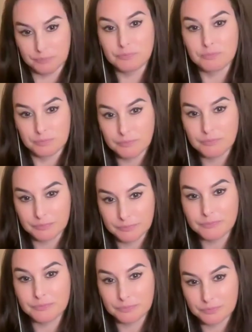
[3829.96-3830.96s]
And that's
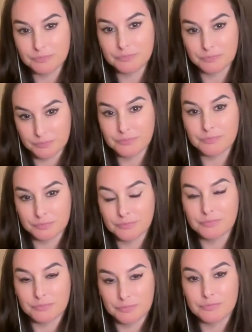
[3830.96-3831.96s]
how
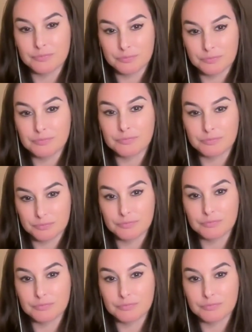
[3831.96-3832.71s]
I think about search